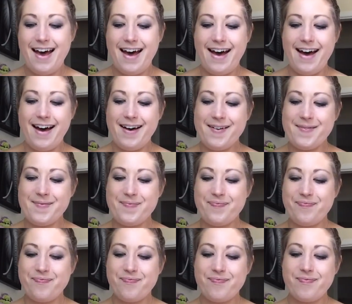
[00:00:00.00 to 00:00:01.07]

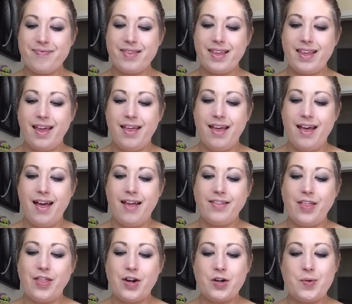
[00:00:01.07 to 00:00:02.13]

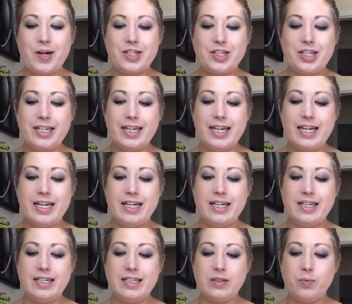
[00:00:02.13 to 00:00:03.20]
The third question
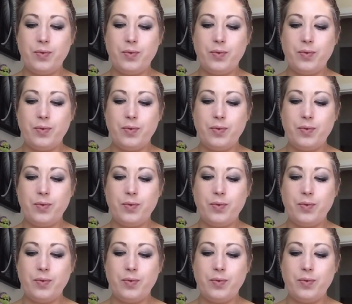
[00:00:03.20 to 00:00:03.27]
is,